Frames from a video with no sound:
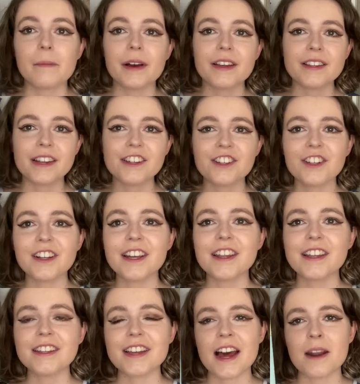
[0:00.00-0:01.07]
But essentially
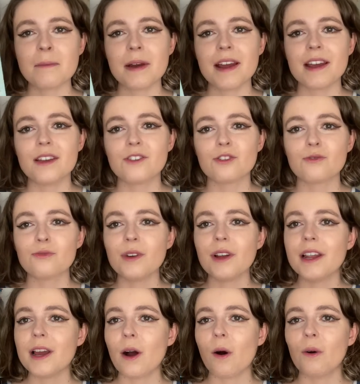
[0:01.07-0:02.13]
this anime is just
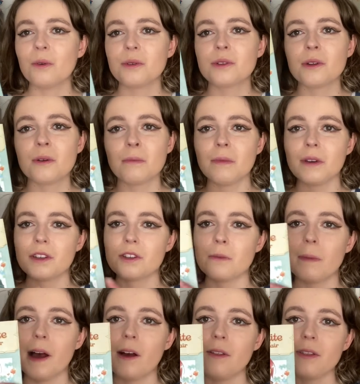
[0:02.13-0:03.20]
really wholesome. It's
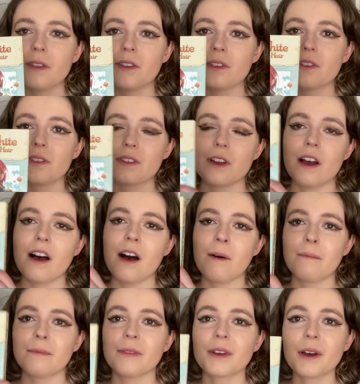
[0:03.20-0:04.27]
about this
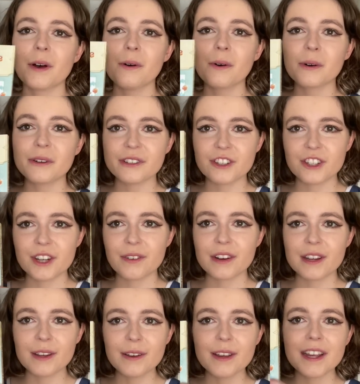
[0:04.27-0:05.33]
um, girl called
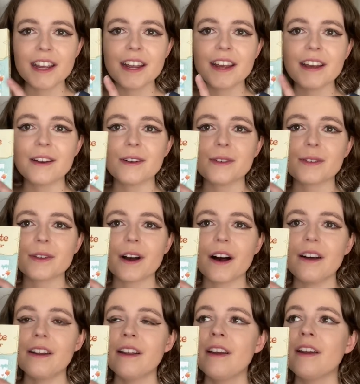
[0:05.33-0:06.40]
Shirayuki who's
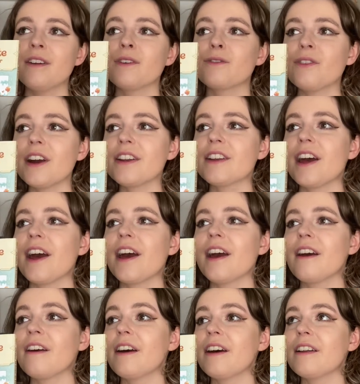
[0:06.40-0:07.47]
got red
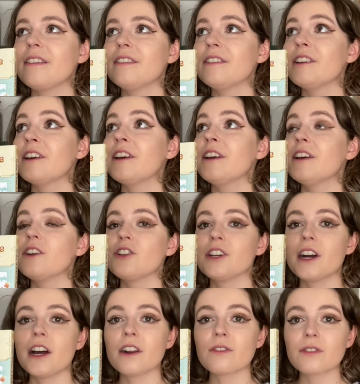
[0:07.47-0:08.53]
hair and she
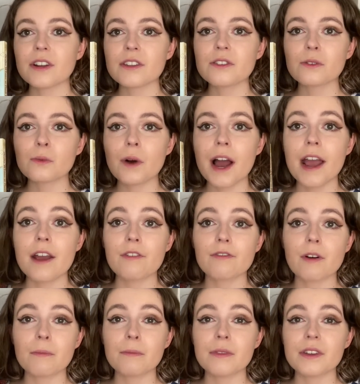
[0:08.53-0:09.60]
kind of runs away
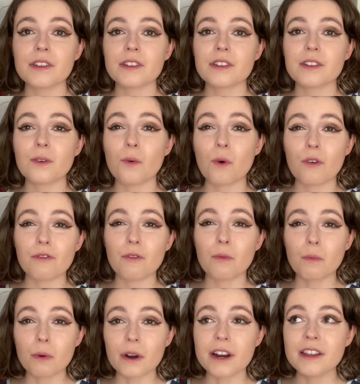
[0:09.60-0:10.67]
from this awful
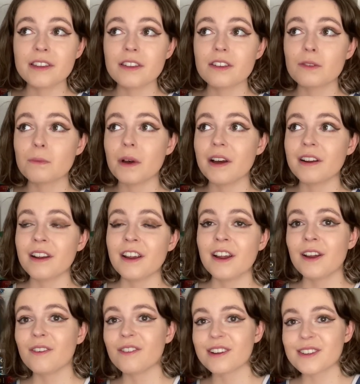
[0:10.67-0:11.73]
prince, but
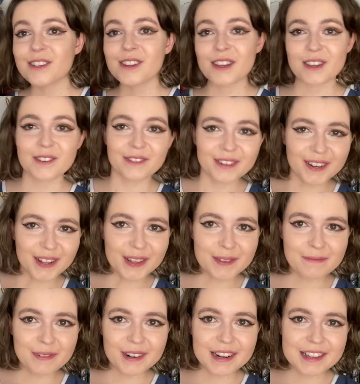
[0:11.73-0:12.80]
runs into another
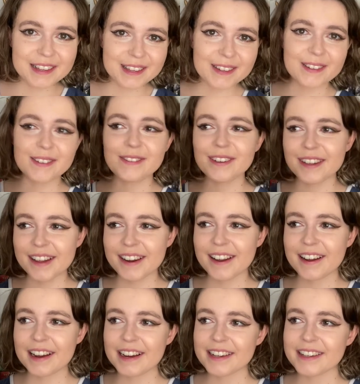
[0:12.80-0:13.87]
prince who's really
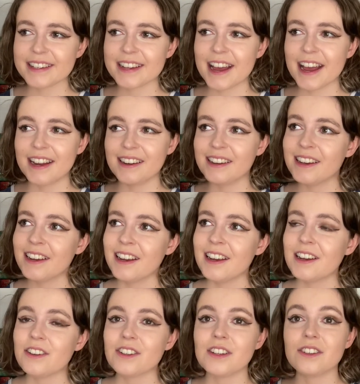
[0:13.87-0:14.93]
nice and
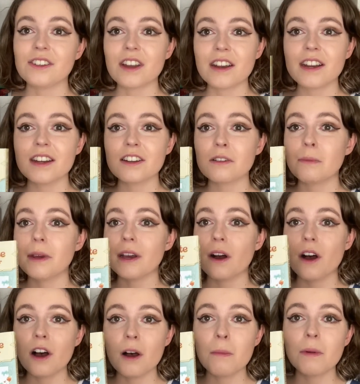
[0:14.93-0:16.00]
she's studying to be a
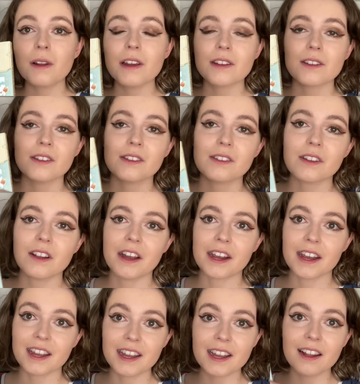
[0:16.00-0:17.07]
herbalist, so like
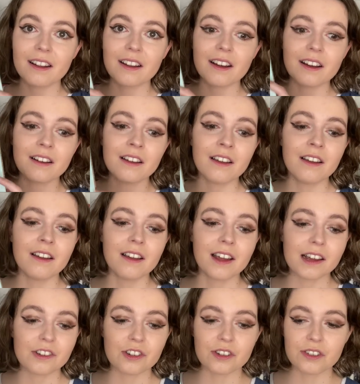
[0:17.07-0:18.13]
a healer.
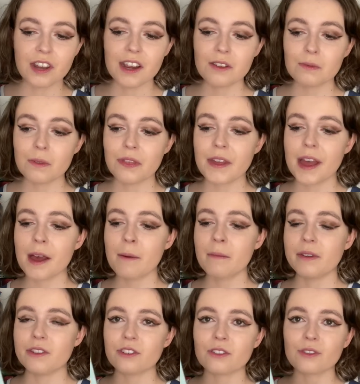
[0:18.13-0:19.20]
And she stays with them
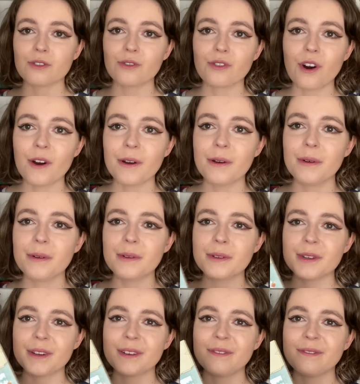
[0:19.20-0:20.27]
and just grows
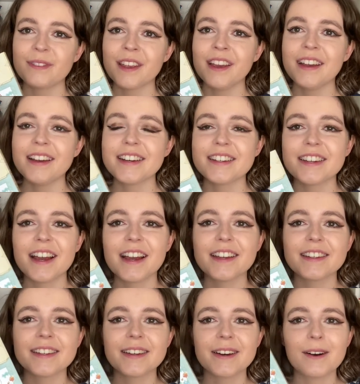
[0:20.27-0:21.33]
and
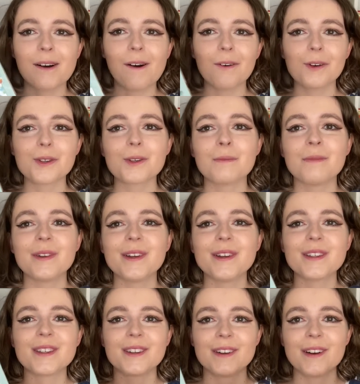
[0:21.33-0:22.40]
shares her
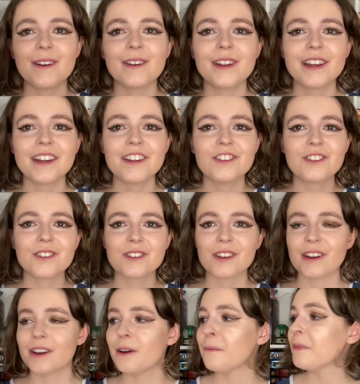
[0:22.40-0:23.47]
wholesomeness and knowledge.
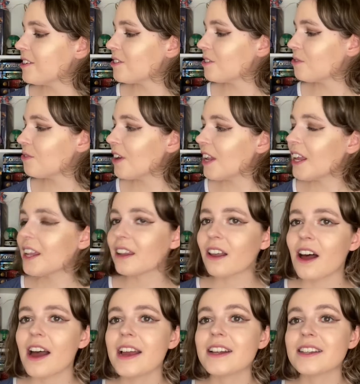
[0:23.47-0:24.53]
So it's just really
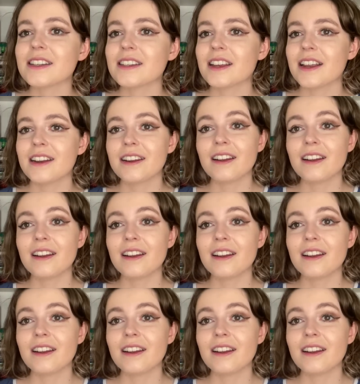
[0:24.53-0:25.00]
light and